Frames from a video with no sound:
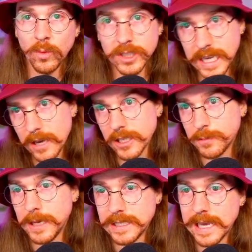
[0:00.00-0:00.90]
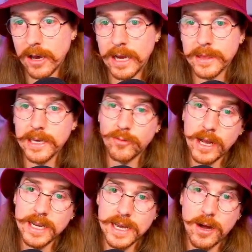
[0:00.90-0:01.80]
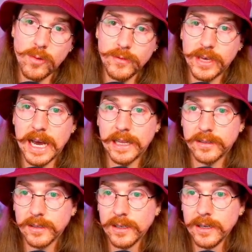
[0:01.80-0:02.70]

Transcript: We'll see how this plays out. I think right now we've got.